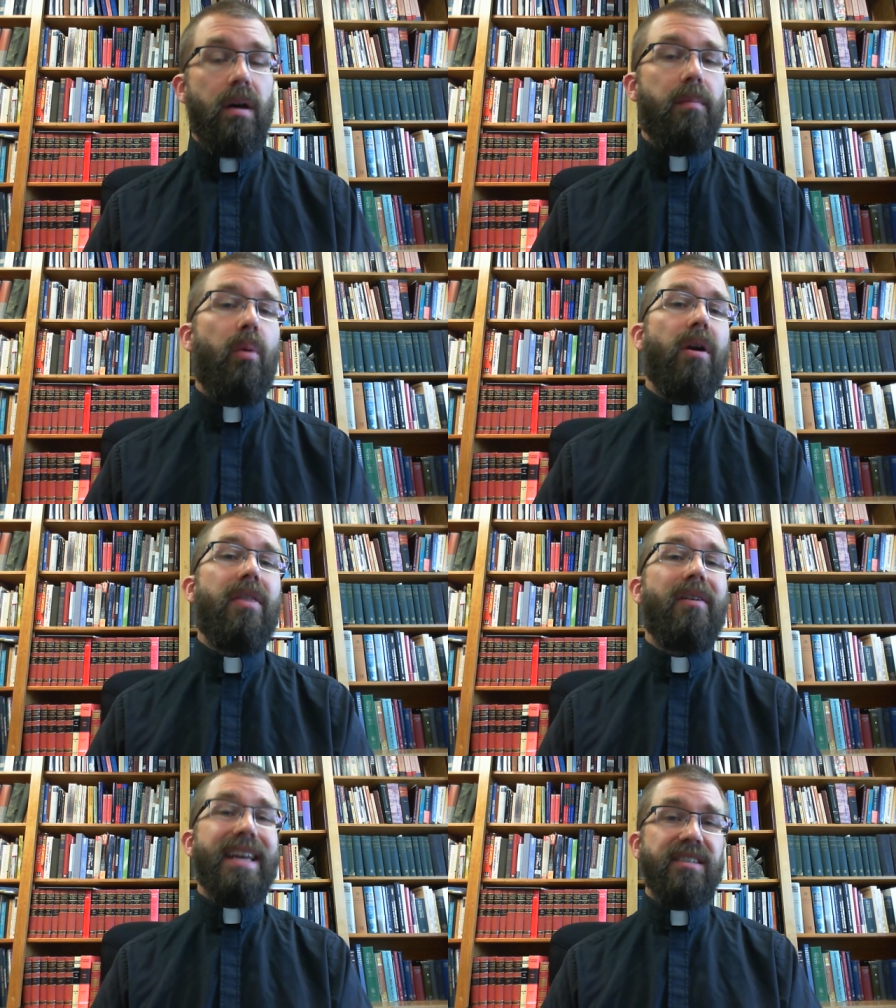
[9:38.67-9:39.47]
But where
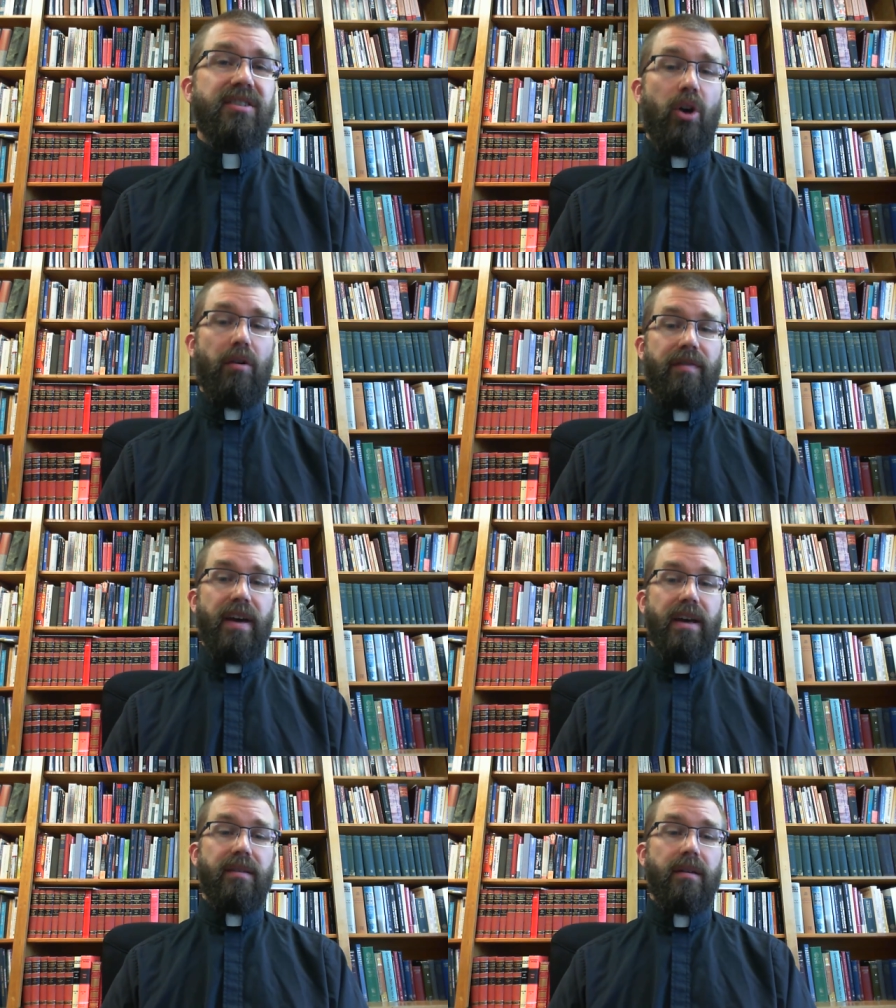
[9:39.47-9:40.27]
there is no
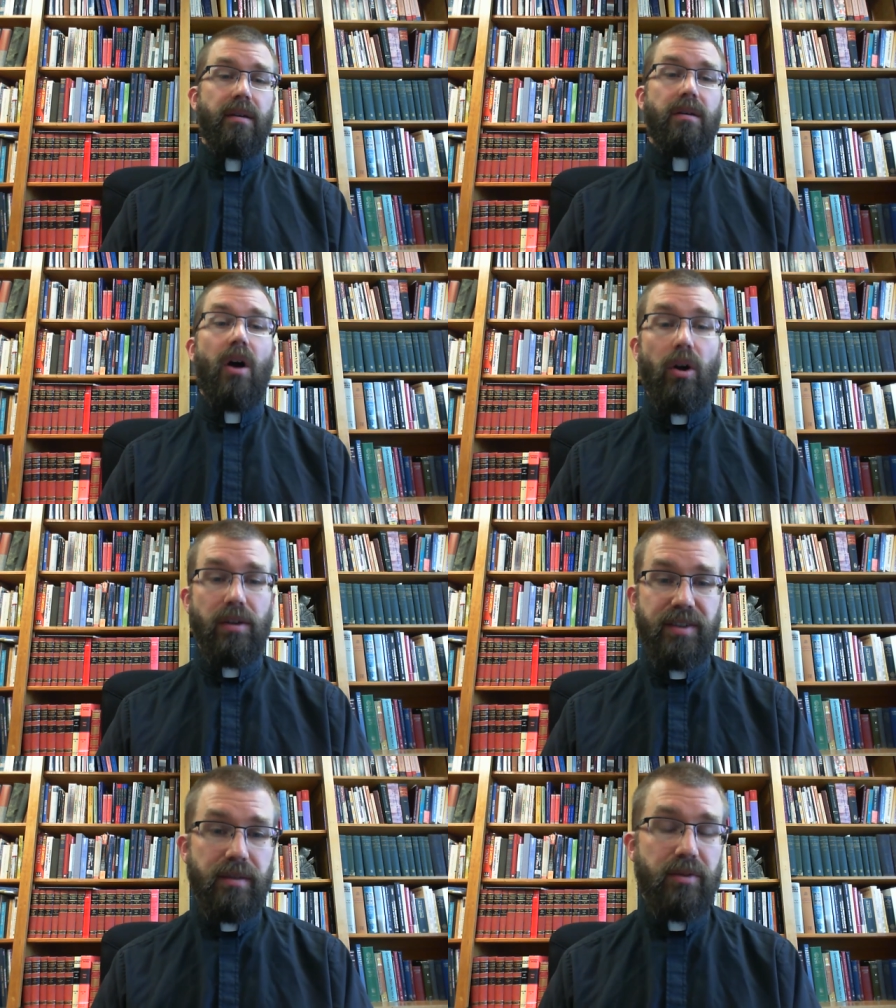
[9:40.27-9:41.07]
faith, all
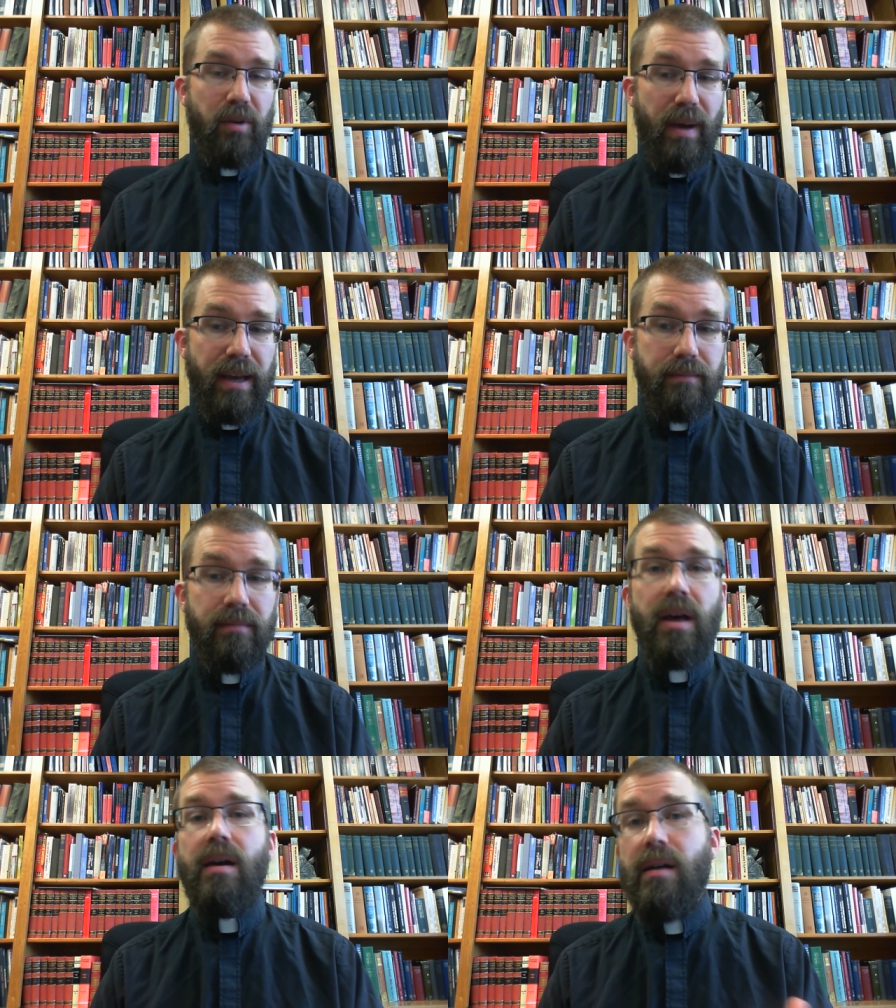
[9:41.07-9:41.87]
sins remain,
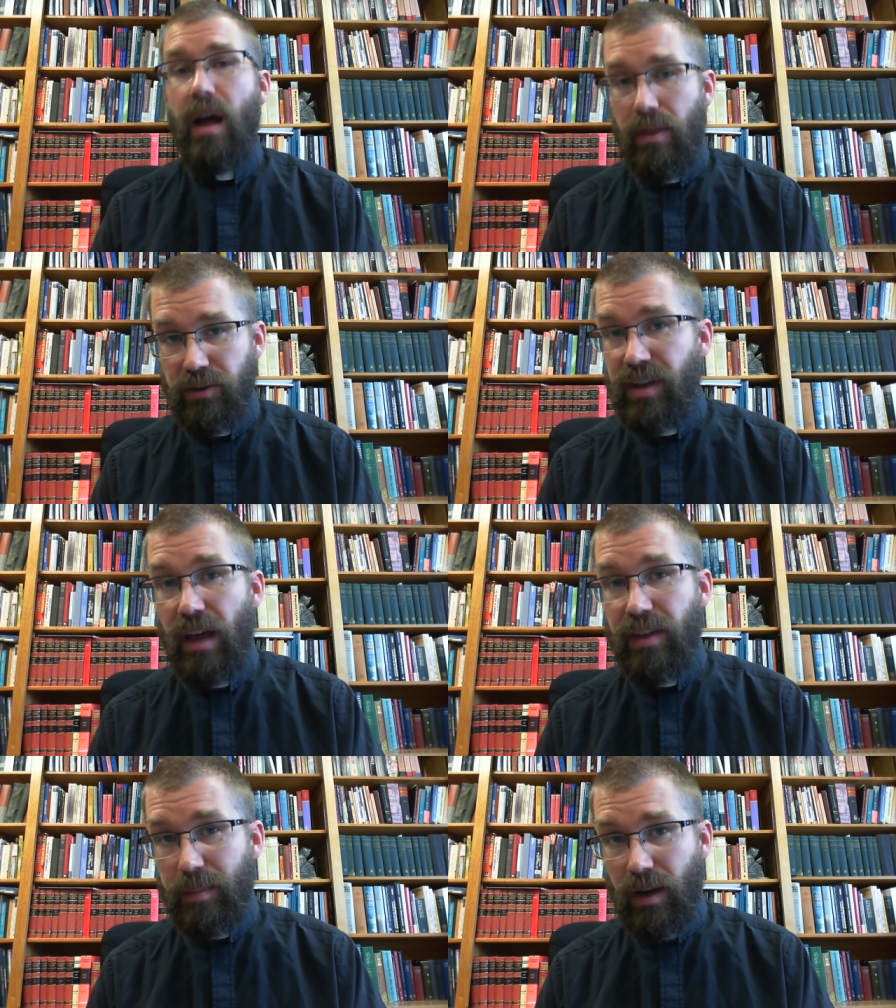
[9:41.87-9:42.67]
and there's
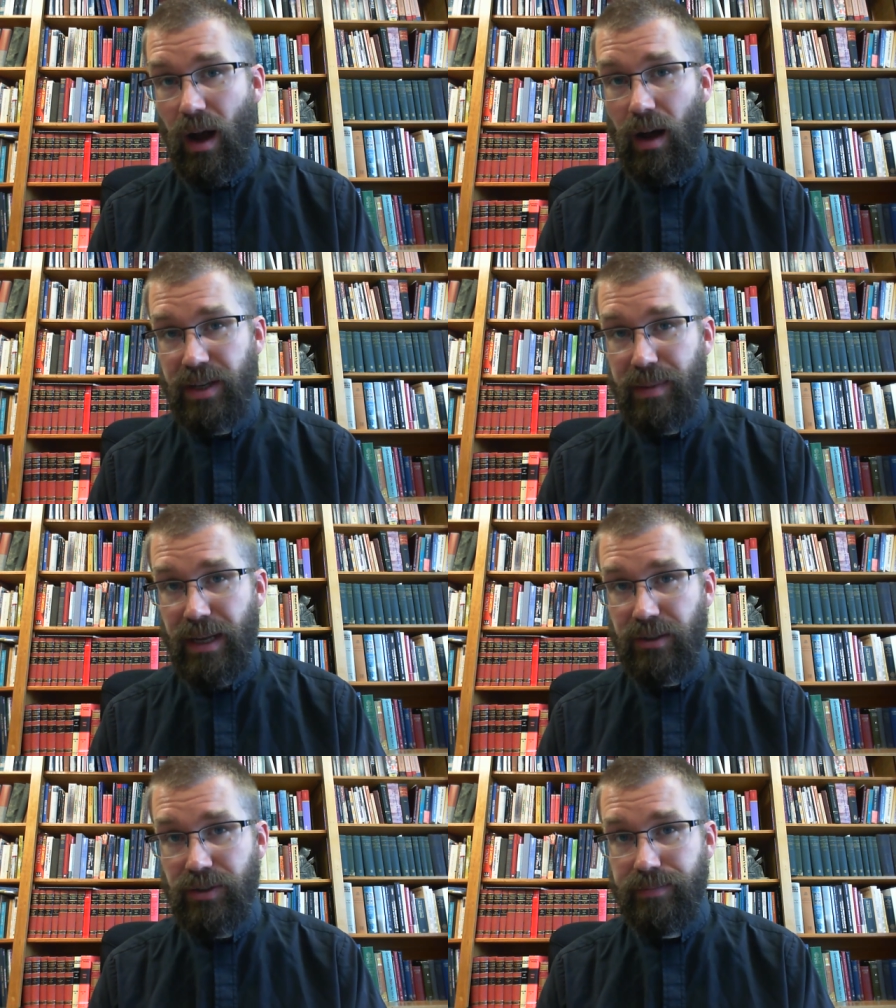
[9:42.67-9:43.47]
nothing but
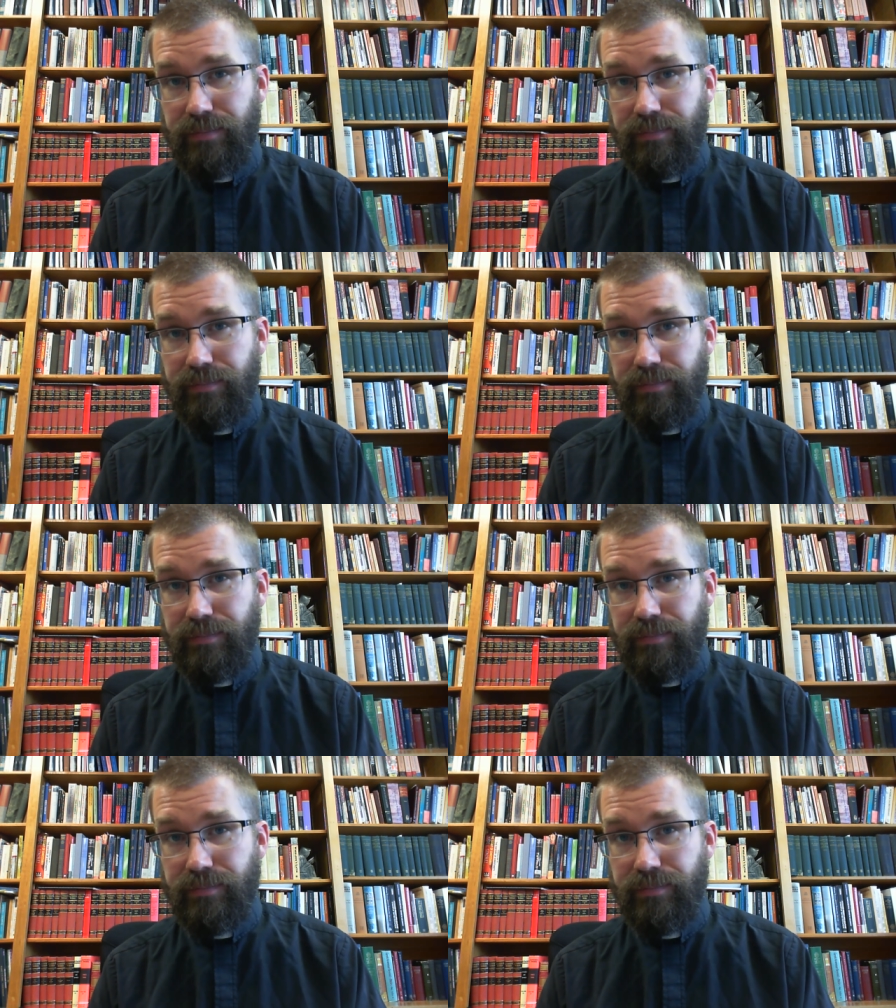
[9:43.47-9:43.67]
condemnation.